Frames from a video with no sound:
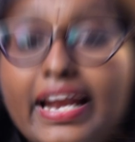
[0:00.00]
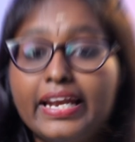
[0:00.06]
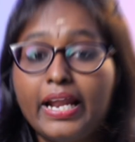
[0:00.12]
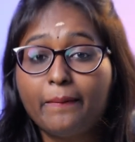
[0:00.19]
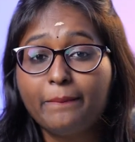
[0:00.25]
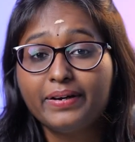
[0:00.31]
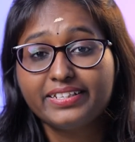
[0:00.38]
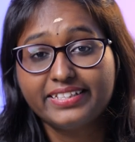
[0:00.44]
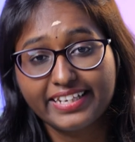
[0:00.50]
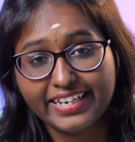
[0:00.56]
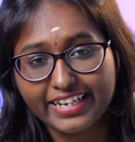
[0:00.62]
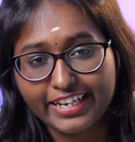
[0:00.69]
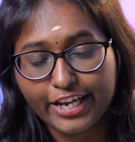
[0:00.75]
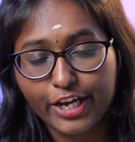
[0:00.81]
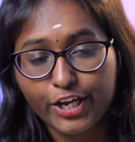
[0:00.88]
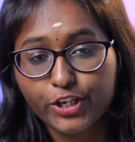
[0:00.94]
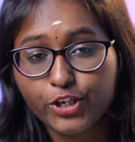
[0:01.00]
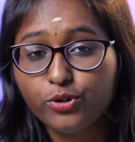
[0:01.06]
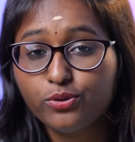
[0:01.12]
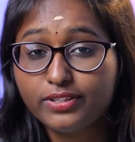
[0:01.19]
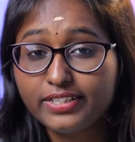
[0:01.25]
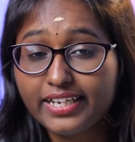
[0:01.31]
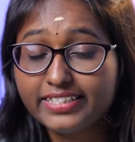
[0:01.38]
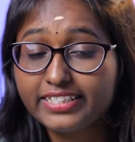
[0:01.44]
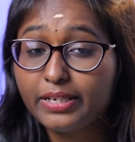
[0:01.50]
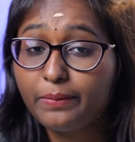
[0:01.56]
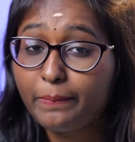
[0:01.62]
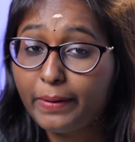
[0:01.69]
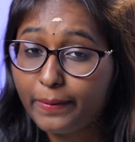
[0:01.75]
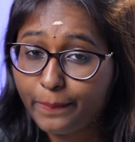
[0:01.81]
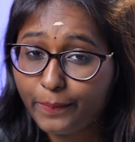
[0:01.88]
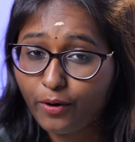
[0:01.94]
Number three, usage
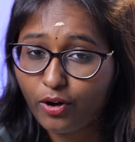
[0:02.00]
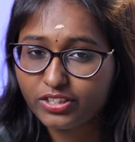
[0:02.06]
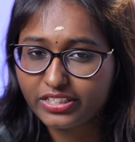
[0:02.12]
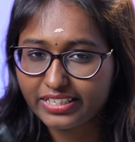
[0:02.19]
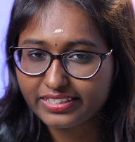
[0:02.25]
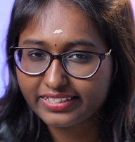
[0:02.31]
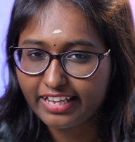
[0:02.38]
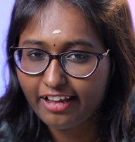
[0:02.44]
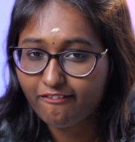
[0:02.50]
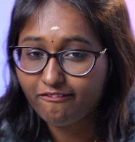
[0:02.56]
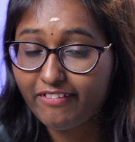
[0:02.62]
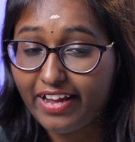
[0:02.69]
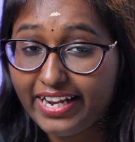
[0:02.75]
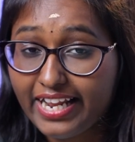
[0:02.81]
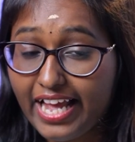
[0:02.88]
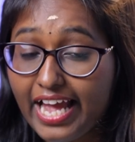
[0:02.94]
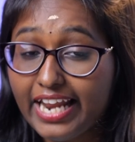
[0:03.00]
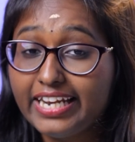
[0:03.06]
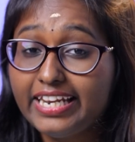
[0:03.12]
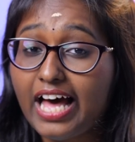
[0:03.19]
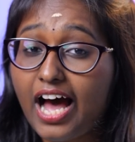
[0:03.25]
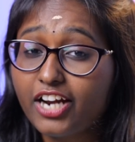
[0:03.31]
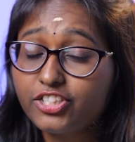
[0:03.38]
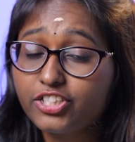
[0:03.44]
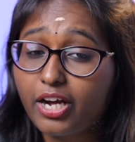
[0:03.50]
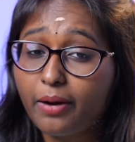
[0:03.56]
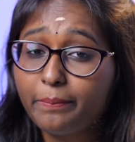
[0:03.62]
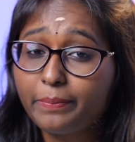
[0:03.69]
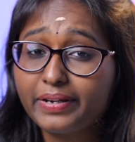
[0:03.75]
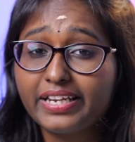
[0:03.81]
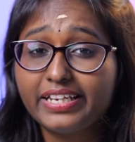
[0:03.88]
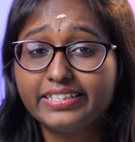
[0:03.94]
in big projects. Well, large
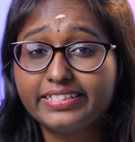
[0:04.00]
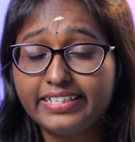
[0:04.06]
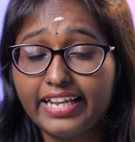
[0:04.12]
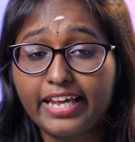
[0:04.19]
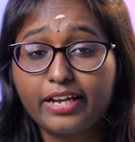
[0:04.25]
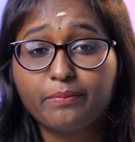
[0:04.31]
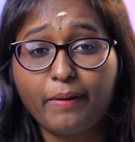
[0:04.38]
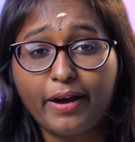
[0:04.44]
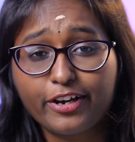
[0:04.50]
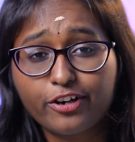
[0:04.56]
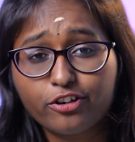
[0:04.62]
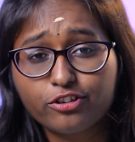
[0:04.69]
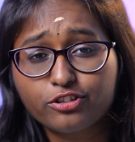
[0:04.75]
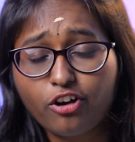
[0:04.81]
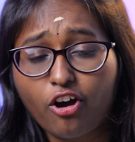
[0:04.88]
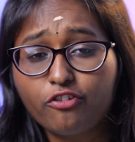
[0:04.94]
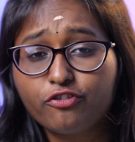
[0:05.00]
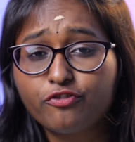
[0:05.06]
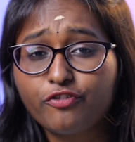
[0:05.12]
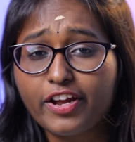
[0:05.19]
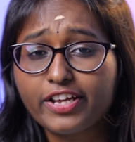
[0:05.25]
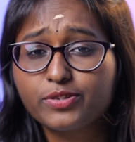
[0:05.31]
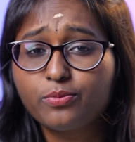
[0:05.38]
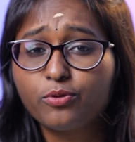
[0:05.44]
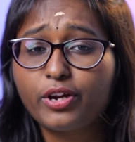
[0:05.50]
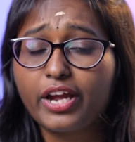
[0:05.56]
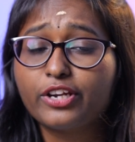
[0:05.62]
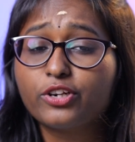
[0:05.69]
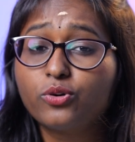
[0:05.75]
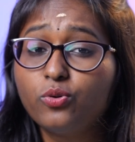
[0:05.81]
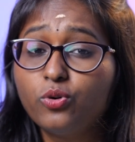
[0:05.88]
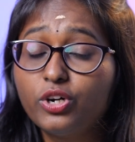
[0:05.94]
companies like Microsoft, Facebook
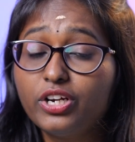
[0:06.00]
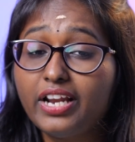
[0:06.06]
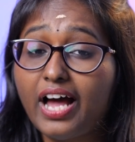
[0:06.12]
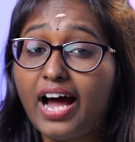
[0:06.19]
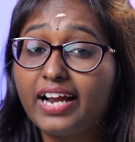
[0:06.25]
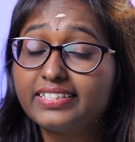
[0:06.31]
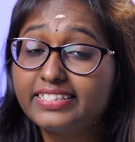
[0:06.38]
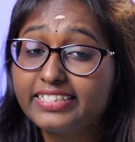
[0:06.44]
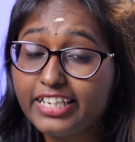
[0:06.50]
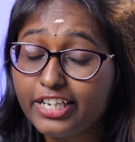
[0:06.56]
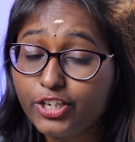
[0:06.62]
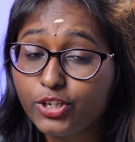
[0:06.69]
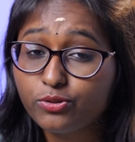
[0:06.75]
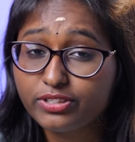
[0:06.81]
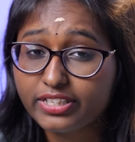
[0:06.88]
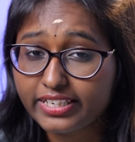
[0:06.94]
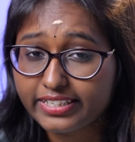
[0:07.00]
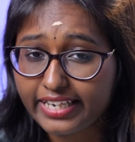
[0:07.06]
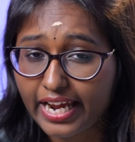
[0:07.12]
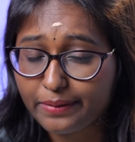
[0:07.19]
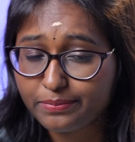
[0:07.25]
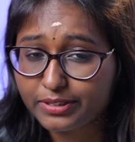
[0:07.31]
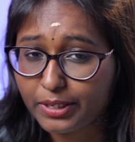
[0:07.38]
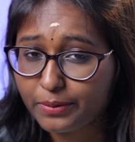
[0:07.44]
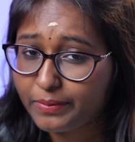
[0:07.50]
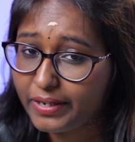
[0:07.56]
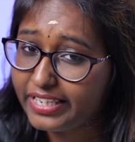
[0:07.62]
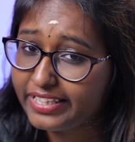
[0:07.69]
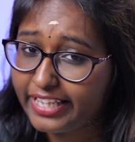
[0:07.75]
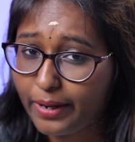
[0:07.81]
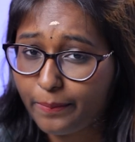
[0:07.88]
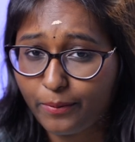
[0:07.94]
and Google are still using TypeScript
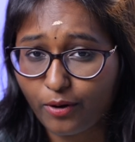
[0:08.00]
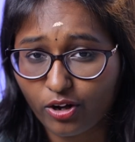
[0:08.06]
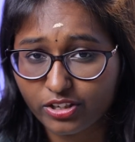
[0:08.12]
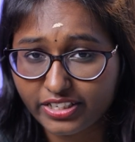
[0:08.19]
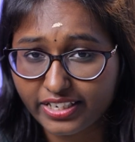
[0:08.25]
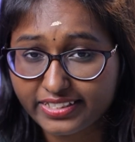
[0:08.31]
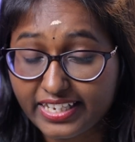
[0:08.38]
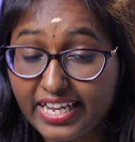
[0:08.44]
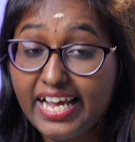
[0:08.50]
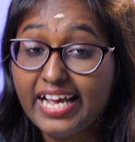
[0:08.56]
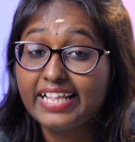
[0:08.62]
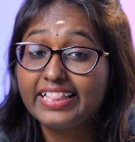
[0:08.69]
in their projects.